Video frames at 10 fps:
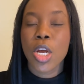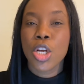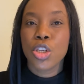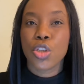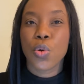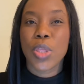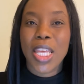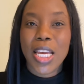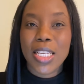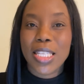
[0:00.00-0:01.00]
So
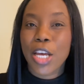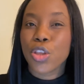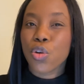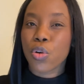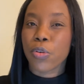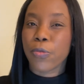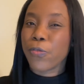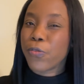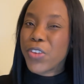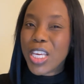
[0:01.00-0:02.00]
things that you're
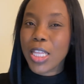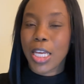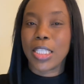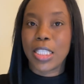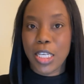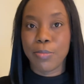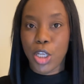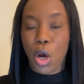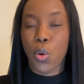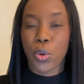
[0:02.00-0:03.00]
feeling deep
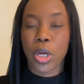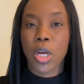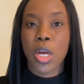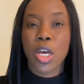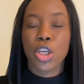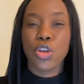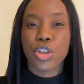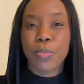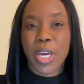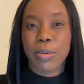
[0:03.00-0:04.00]
down. You
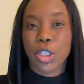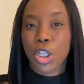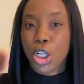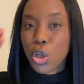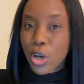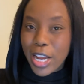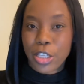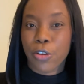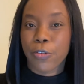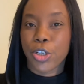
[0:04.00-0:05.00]
should be able to look at
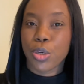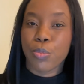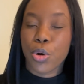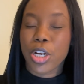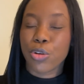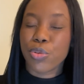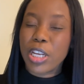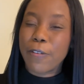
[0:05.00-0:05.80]
your vision board and really